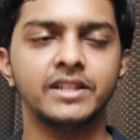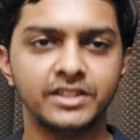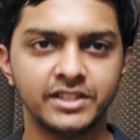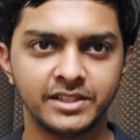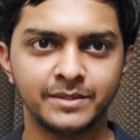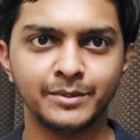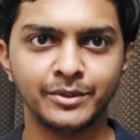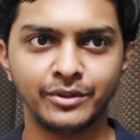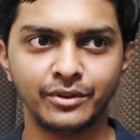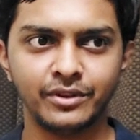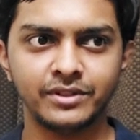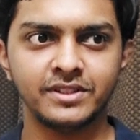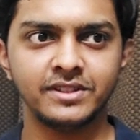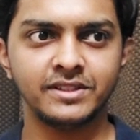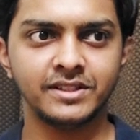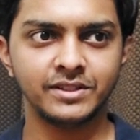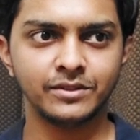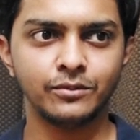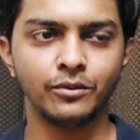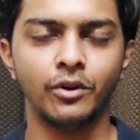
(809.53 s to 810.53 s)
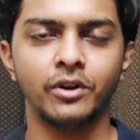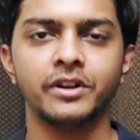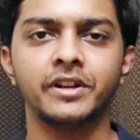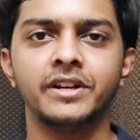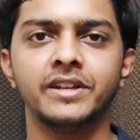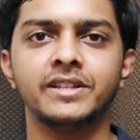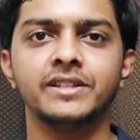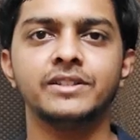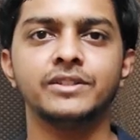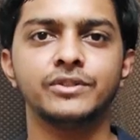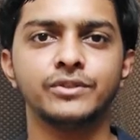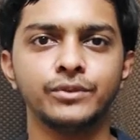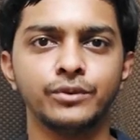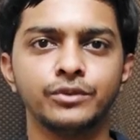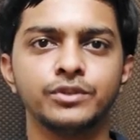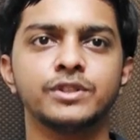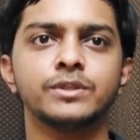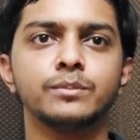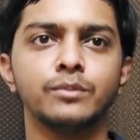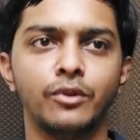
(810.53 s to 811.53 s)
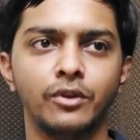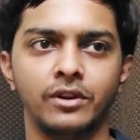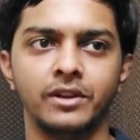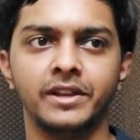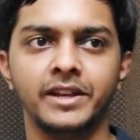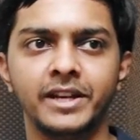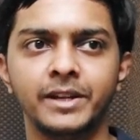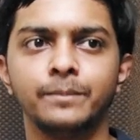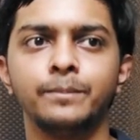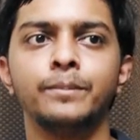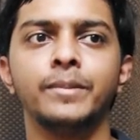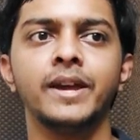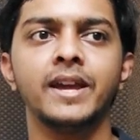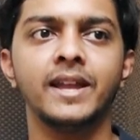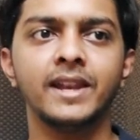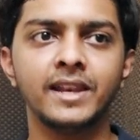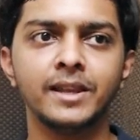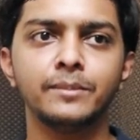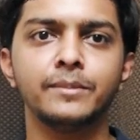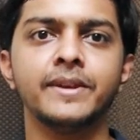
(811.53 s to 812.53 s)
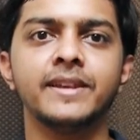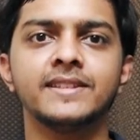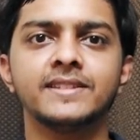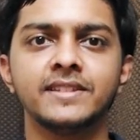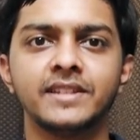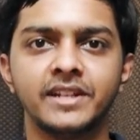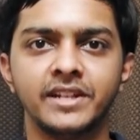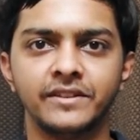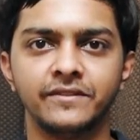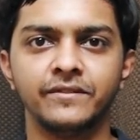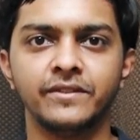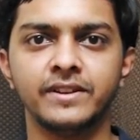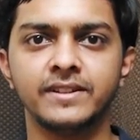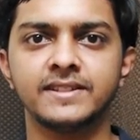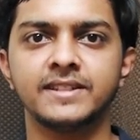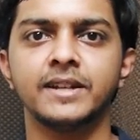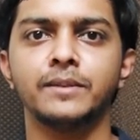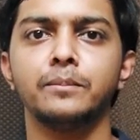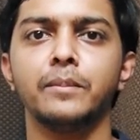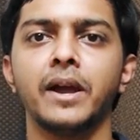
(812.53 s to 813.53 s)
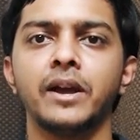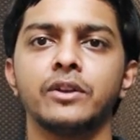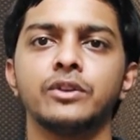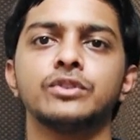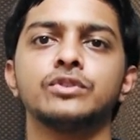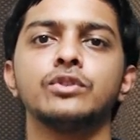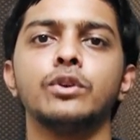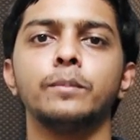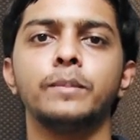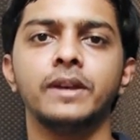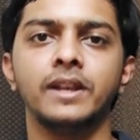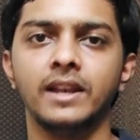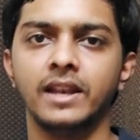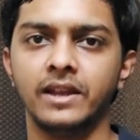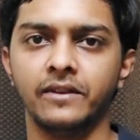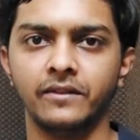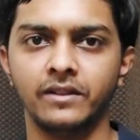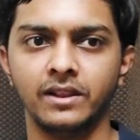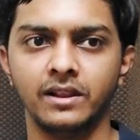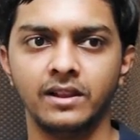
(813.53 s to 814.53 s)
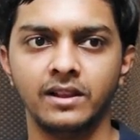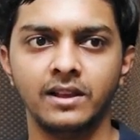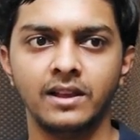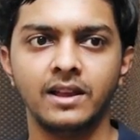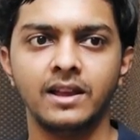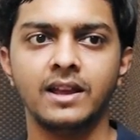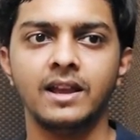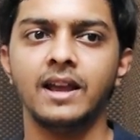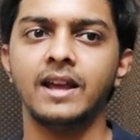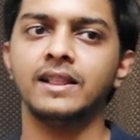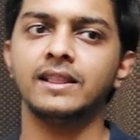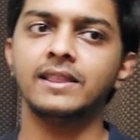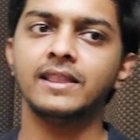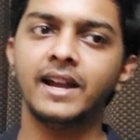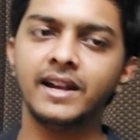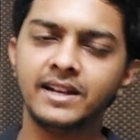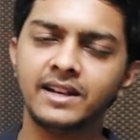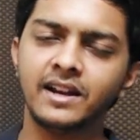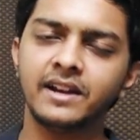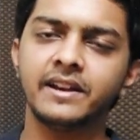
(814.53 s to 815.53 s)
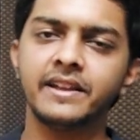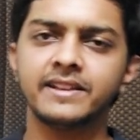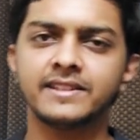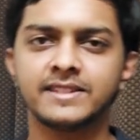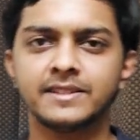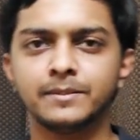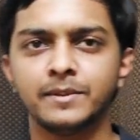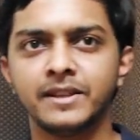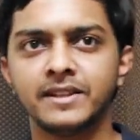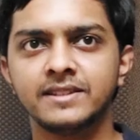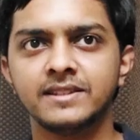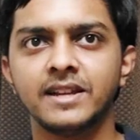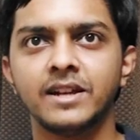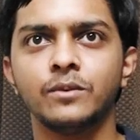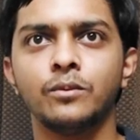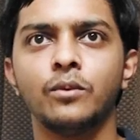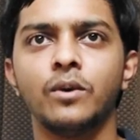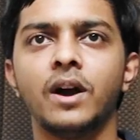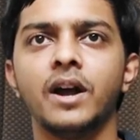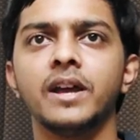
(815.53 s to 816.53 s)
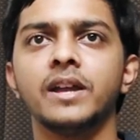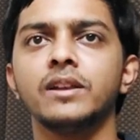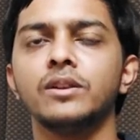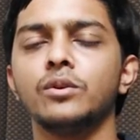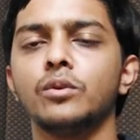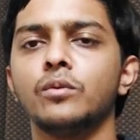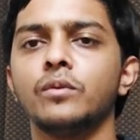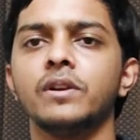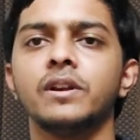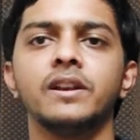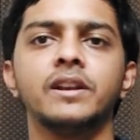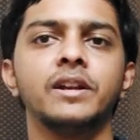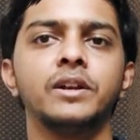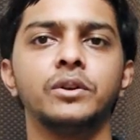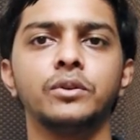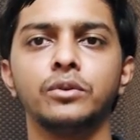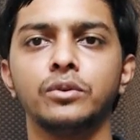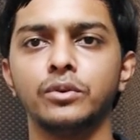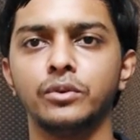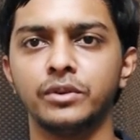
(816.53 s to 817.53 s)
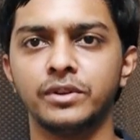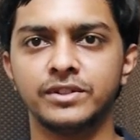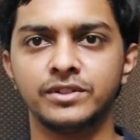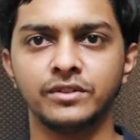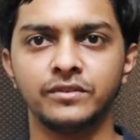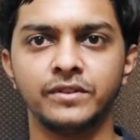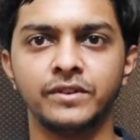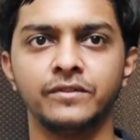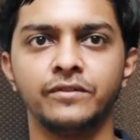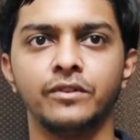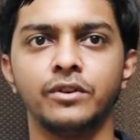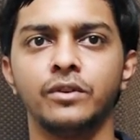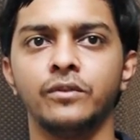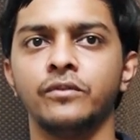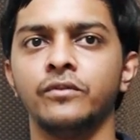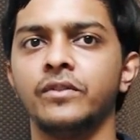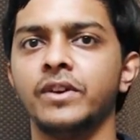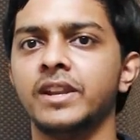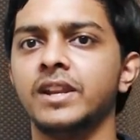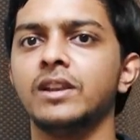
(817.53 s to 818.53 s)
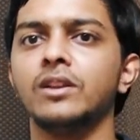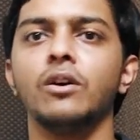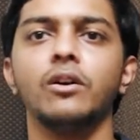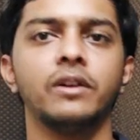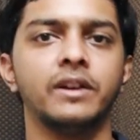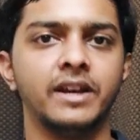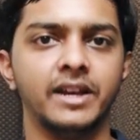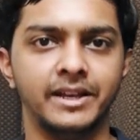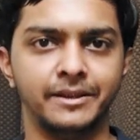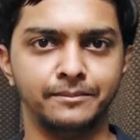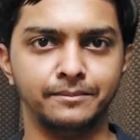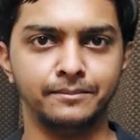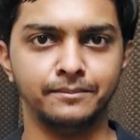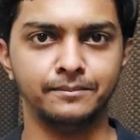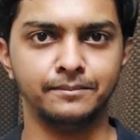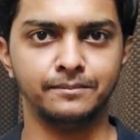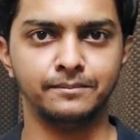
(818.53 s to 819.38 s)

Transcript: And just because this quantity is so small, it barely makes any difference at macroscopic level, and that kind of explains that why no one really took notice of it for a very long time.